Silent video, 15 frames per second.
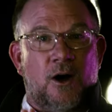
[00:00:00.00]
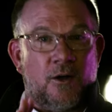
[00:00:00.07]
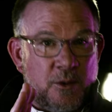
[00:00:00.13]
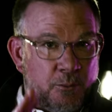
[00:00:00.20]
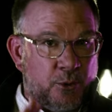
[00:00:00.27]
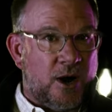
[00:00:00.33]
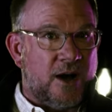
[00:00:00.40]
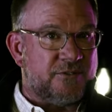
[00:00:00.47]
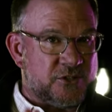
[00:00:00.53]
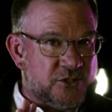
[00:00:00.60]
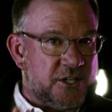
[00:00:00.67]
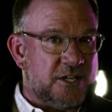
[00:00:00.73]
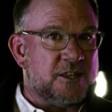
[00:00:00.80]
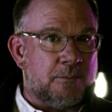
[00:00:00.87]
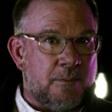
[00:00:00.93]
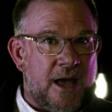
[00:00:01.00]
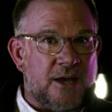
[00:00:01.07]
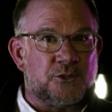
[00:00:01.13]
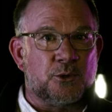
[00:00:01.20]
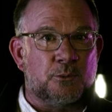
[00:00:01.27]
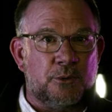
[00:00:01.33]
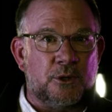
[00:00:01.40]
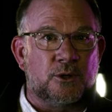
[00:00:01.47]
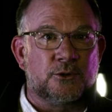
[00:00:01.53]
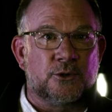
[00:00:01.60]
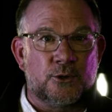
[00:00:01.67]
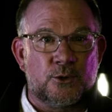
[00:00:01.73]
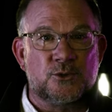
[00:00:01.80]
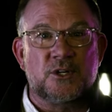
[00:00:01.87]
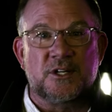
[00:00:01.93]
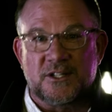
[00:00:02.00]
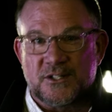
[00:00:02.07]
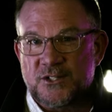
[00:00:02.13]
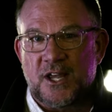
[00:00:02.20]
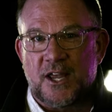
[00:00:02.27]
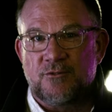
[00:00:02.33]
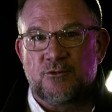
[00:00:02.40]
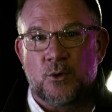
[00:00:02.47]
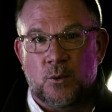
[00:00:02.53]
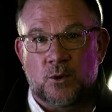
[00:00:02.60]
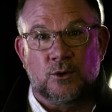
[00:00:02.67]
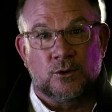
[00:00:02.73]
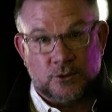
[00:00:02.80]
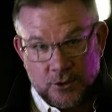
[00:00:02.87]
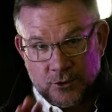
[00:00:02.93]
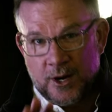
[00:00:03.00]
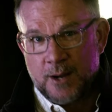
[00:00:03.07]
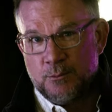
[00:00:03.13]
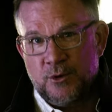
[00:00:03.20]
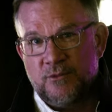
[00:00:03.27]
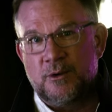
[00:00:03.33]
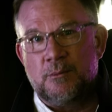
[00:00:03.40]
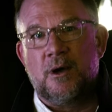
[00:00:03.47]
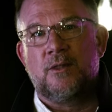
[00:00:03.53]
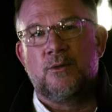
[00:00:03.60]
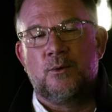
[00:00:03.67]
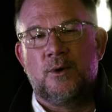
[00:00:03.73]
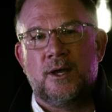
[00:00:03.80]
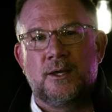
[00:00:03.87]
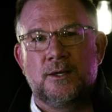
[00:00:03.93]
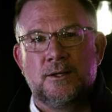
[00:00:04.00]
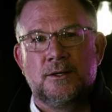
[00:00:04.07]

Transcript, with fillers: on the prophecy of the master builder who's going to save the world. Great movie, by the way.